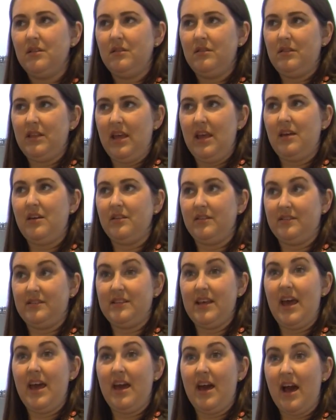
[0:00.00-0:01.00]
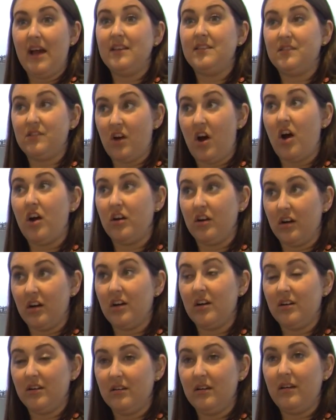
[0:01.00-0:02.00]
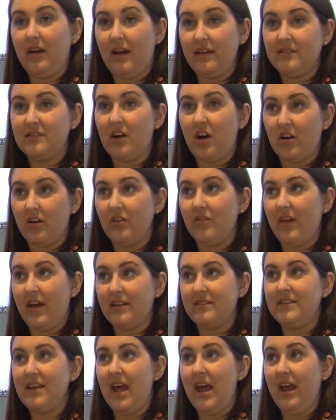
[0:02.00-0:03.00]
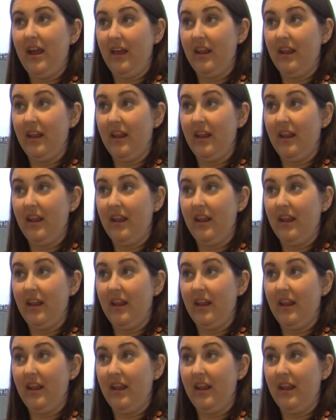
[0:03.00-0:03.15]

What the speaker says: they could say, I saw her that day,